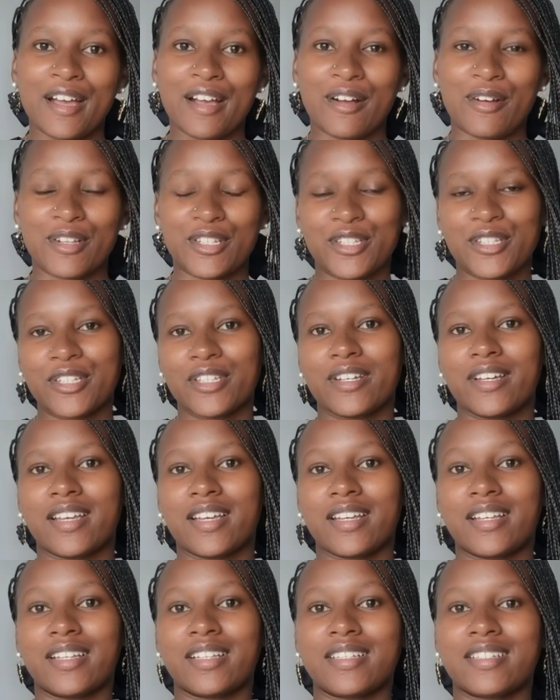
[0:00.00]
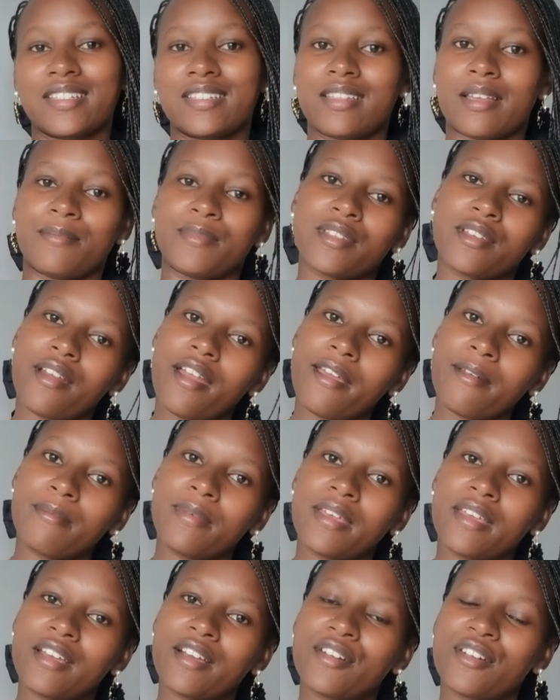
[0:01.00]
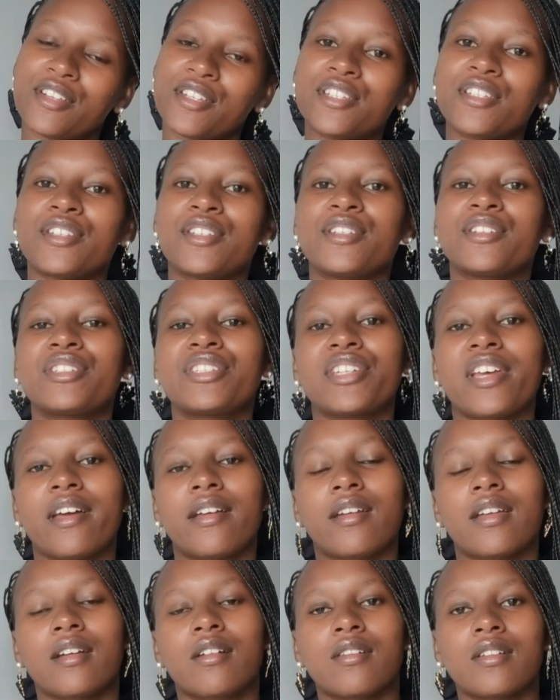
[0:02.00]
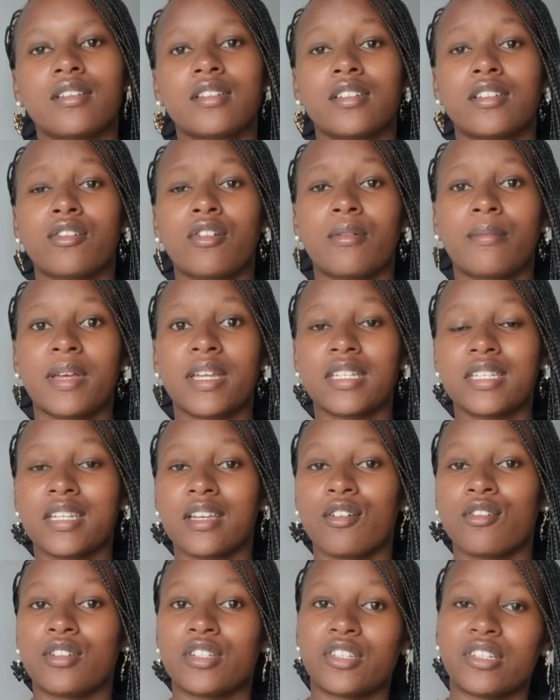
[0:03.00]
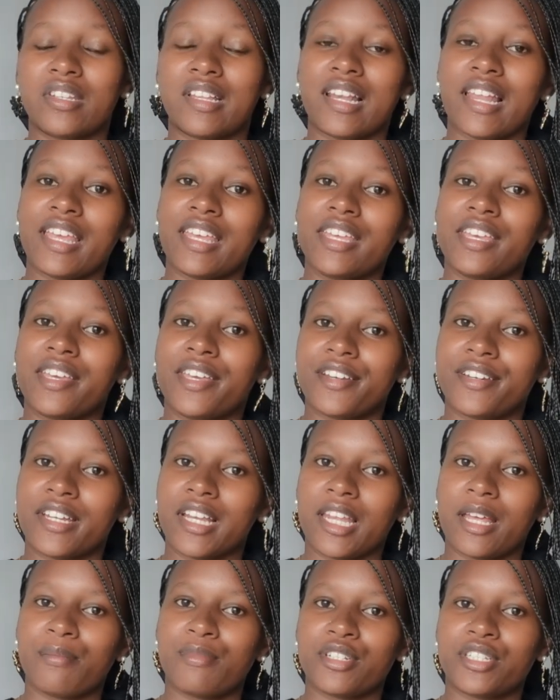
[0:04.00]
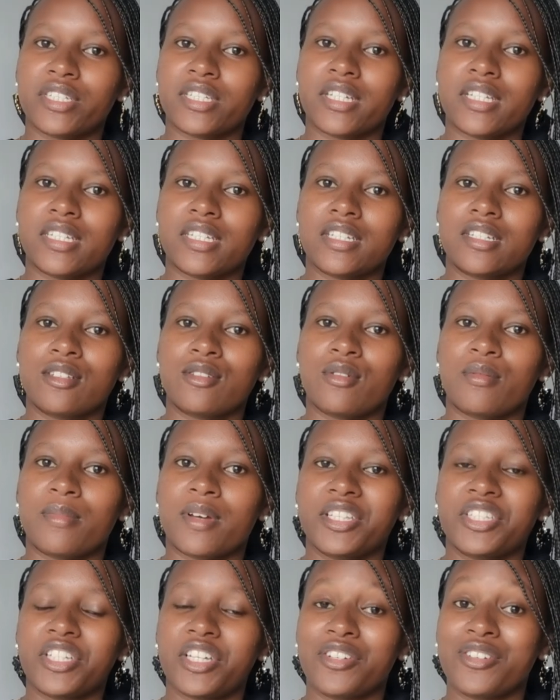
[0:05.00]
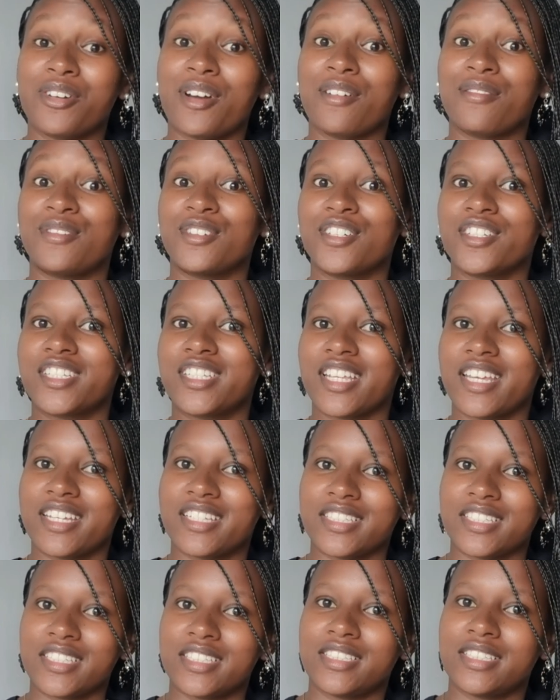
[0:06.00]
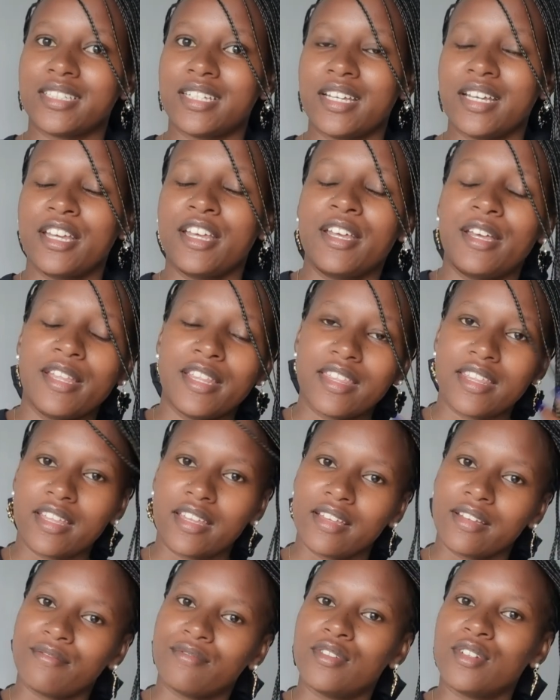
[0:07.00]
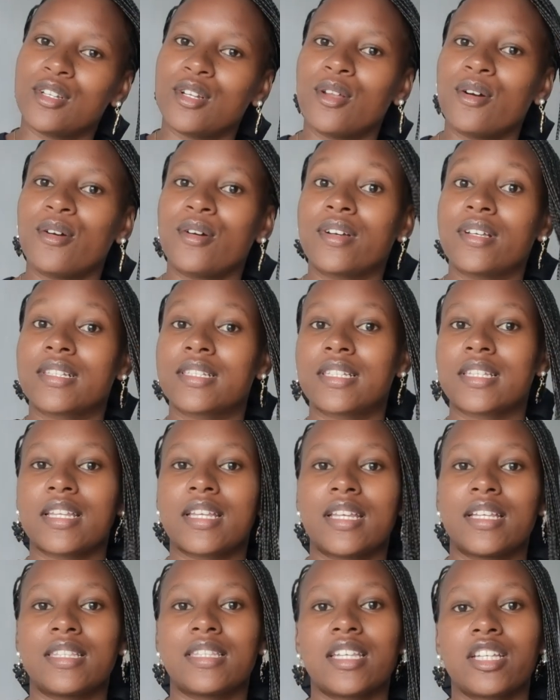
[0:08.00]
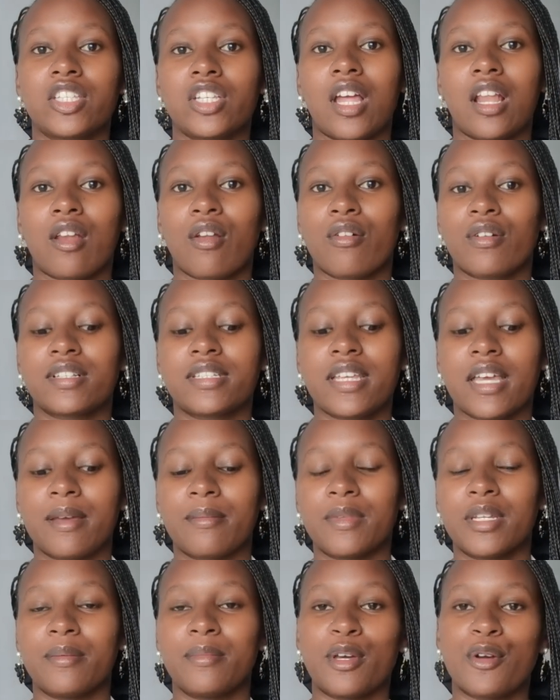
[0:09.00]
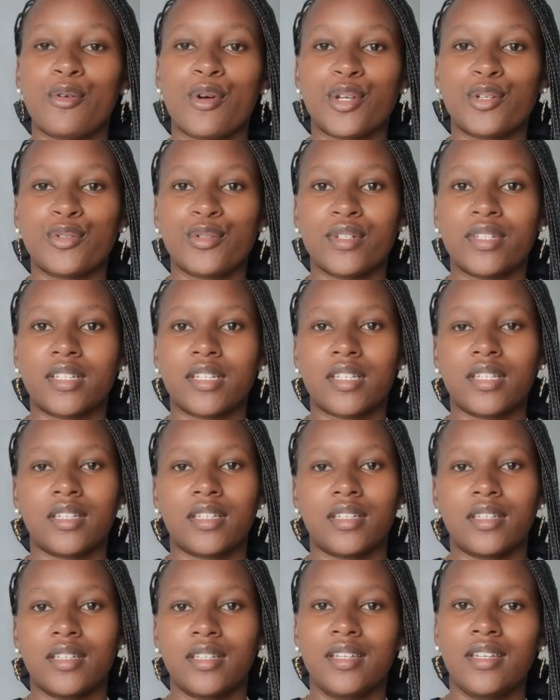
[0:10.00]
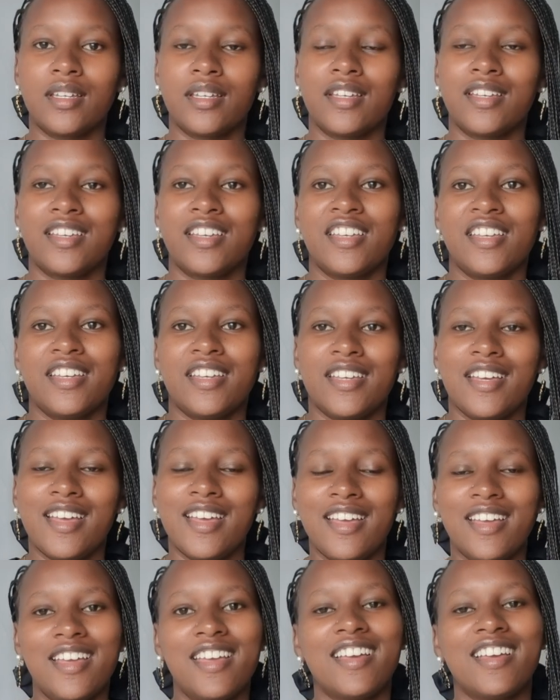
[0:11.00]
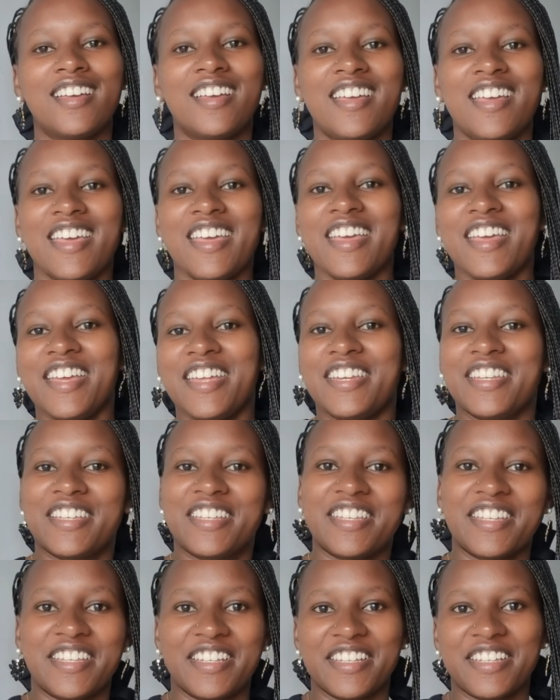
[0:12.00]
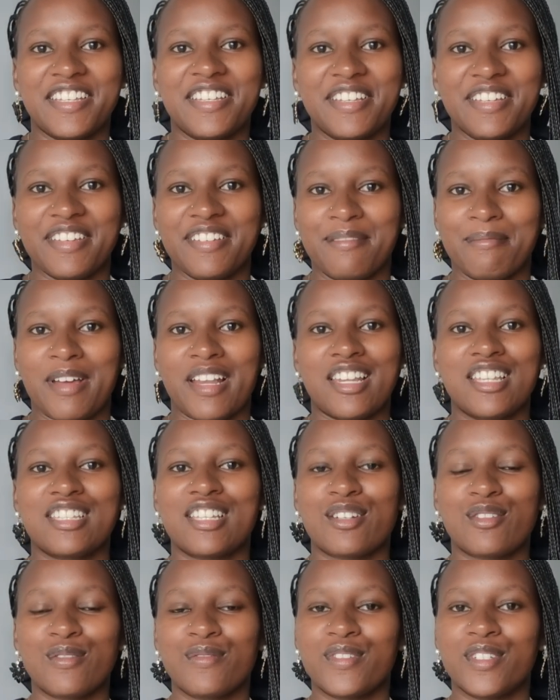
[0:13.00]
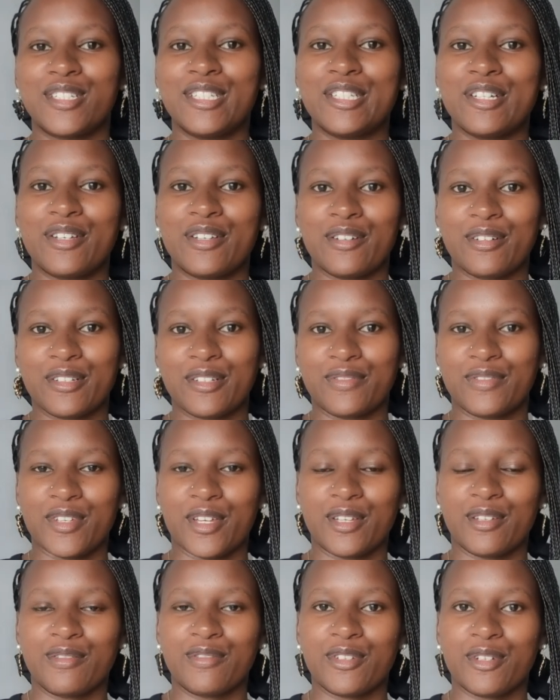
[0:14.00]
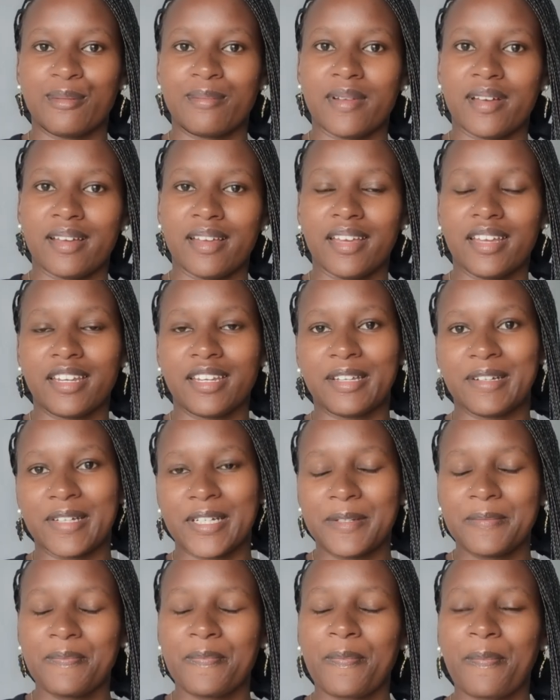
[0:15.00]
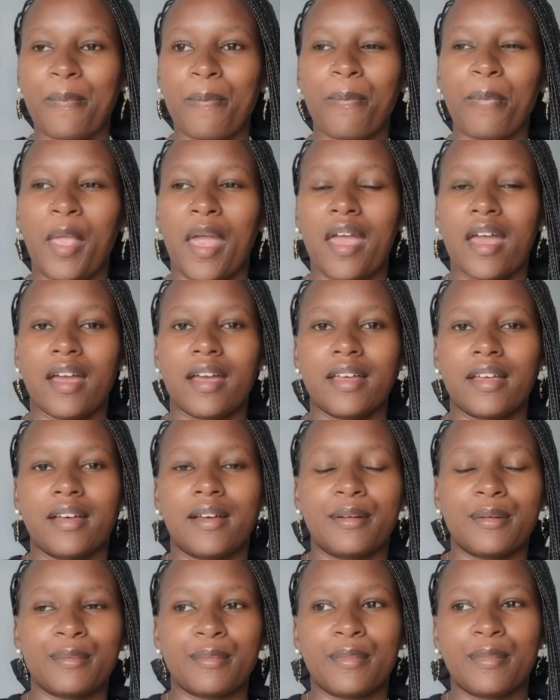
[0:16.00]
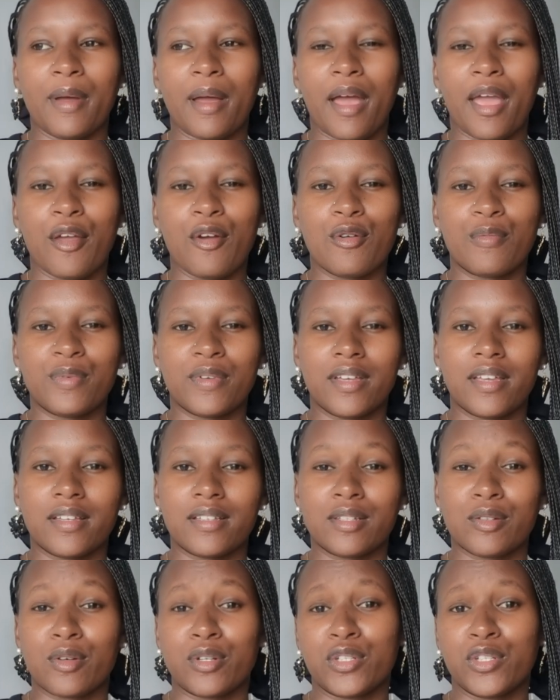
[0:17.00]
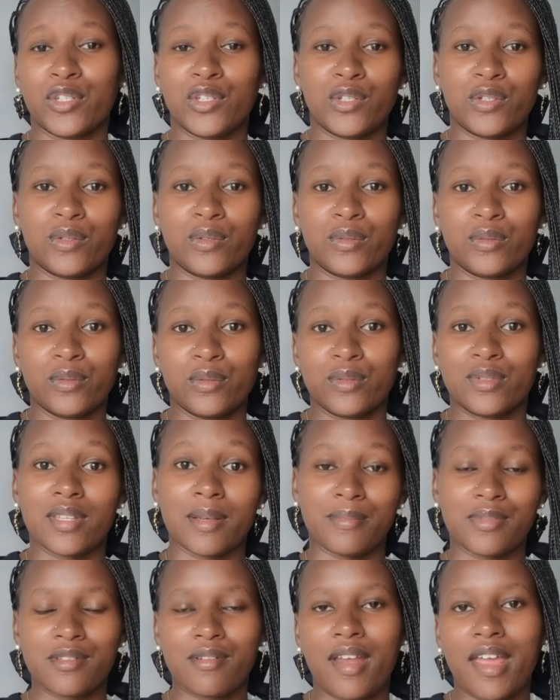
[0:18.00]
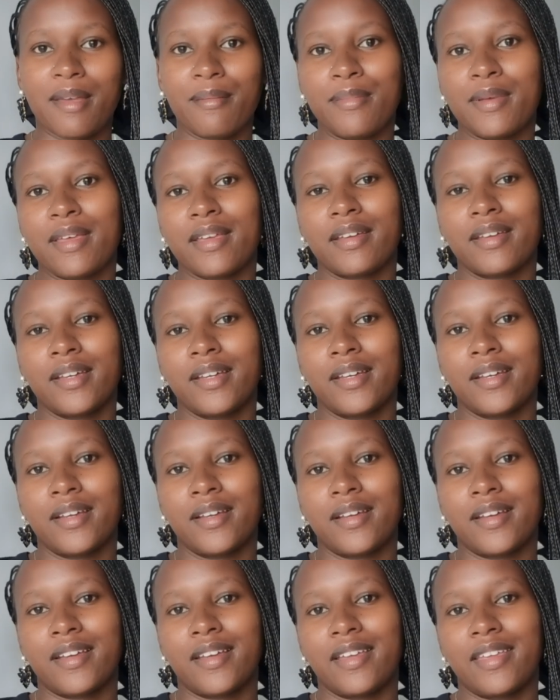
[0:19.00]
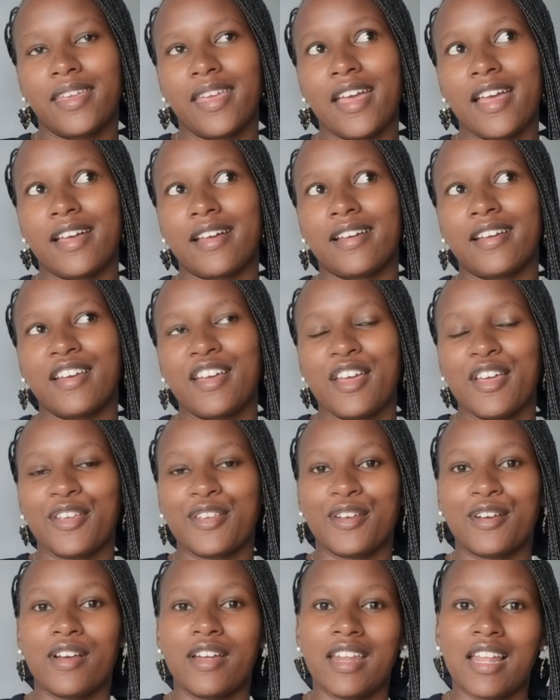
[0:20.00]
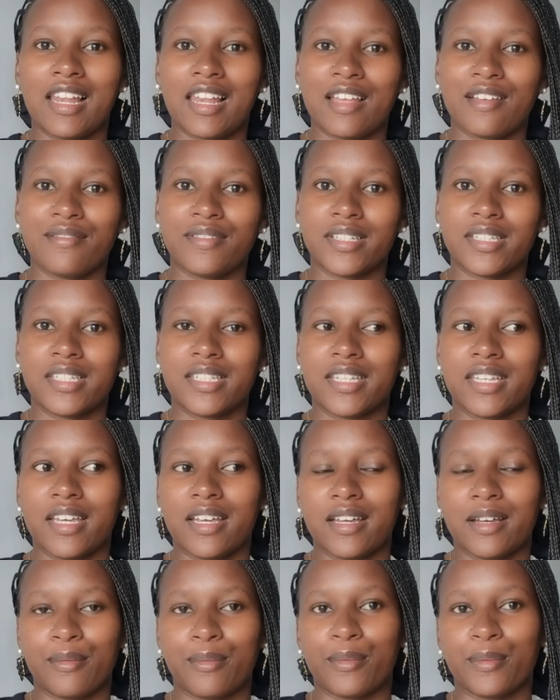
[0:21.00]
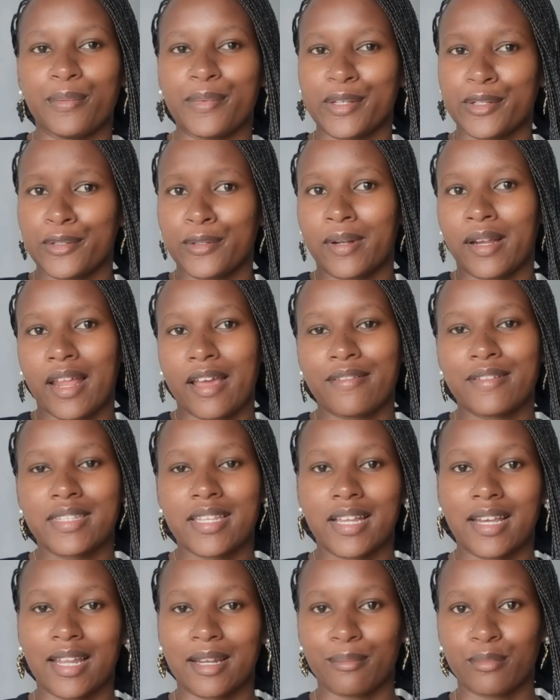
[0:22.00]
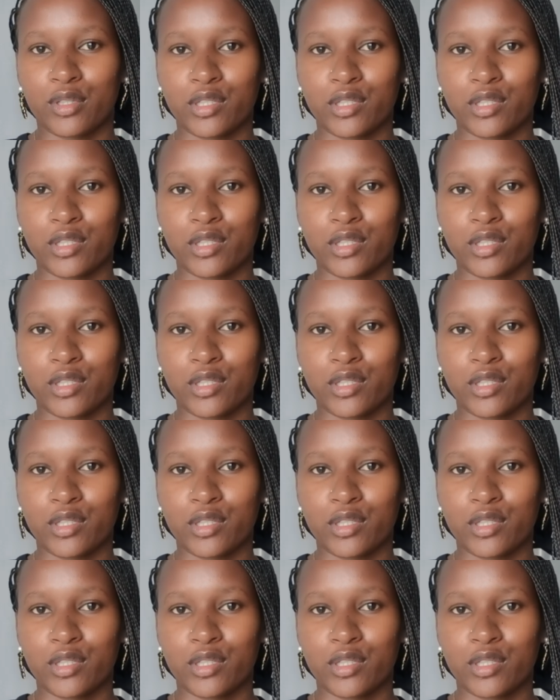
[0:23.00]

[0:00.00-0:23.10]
Continue, guys, subscribing, continue sharing, continue commenting, continue liking. I really appreciate it so much. I know I've not ended the vlogs in such a long time. And I kwa tu niki maliza tu video hivyo hivyo. But anyway, I hope you guys continue subscribing. Yeah, you're gonna love it here. We do lifestyle and